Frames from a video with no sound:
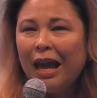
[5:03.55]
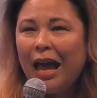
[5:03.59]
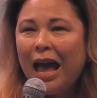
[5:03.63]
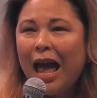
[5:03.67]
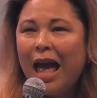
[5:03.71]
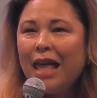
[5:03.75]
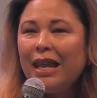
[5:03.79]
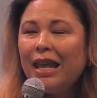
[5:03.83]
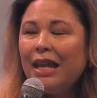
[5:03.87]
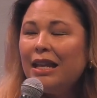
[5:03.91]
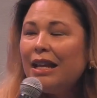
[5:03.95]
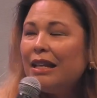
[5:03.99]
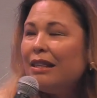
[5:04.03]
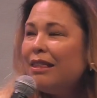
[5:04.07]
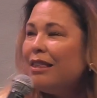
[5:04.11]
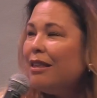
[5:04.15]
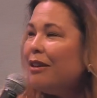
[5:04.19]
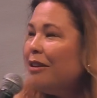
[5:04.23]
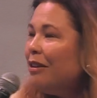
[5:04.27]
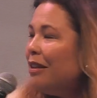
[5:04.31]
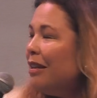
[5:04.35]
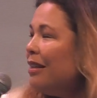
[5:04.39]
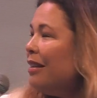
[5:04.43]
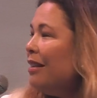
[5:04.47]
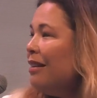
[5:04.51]
And then at
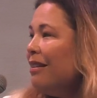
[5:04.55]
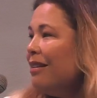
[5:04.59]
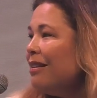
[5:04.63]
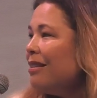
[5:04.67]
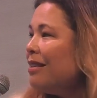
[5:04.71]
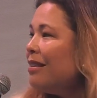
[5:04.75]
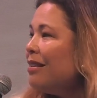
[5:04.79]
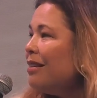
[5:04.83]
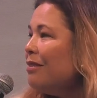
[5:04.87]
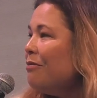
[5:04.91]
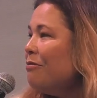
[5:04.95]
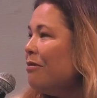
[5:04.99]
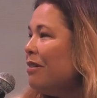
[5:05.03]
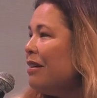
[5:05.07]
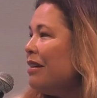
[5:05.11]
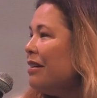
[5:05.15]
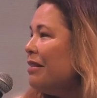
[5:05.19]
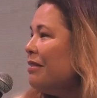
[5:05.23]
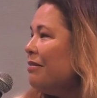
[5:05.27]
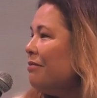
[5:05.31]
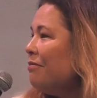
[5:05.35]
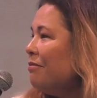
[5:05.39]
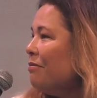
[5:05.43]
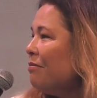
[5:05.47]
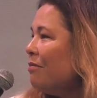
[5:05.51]
30,
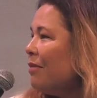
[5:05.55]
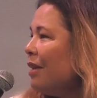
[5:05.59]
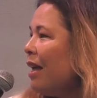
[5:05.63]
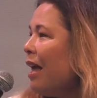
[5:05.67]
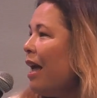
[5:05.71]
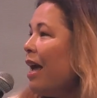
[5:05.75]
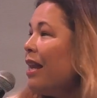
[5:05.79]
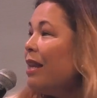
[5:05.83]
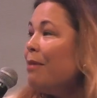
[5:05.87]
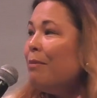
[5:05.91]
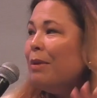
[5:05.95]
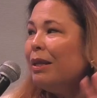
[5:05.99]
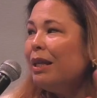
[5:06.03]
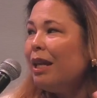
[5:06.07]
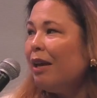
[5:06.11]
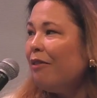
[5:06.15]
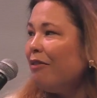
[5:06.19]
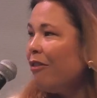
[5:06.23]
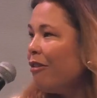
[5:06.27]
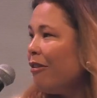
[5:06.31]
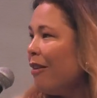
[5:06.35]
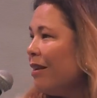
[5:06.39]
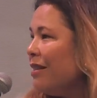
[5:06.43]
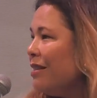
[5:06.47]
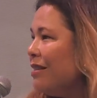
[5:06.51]
31, I had a
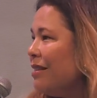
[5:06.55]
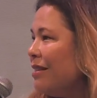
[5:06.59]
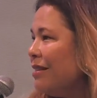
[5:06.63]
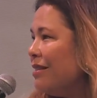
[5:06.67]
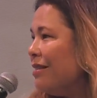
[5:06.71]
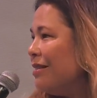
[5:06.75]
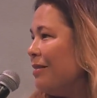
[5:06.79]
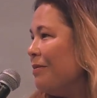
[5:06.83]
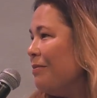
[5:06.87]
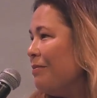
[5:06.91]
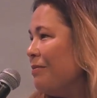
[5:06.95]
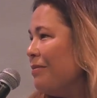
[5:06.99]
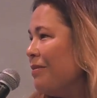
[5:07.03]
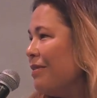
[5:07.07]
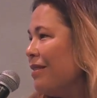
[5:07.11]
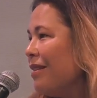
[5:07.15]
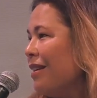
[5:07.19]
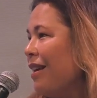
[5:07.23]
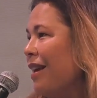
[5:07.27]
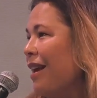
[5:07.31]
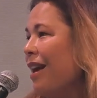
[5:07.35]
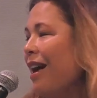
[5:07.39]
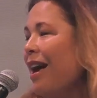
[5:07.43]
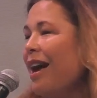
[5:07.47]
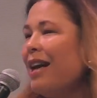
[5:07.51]
midlife crisis.
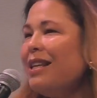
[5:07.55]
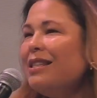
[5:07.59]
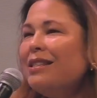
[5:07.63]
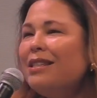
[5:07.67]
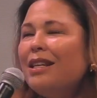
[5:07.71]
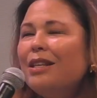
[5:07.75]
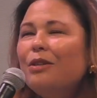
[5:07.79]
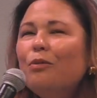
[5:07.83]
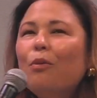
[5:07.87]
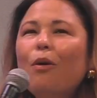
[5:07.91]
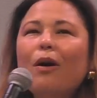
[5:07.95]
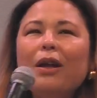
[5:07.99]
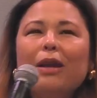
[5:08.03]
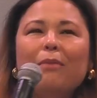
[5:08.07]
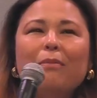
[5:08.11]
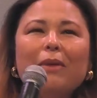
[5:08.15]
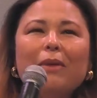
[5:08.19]
I said, what am